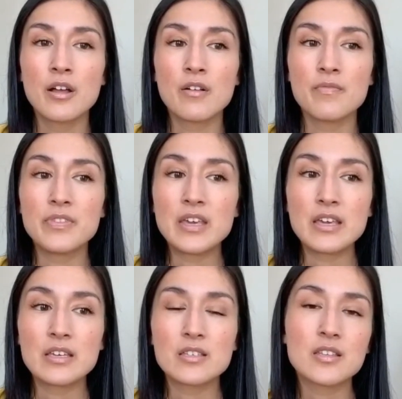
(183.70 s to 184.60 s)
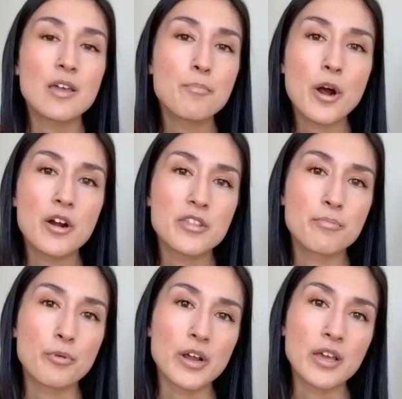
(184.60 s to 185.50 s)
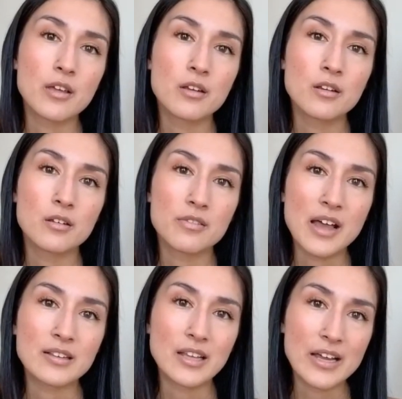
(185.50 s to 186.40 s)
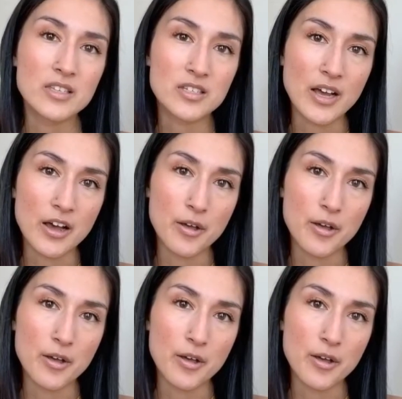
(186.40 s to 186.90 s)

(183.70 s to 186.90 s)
the same part of the brain that lights up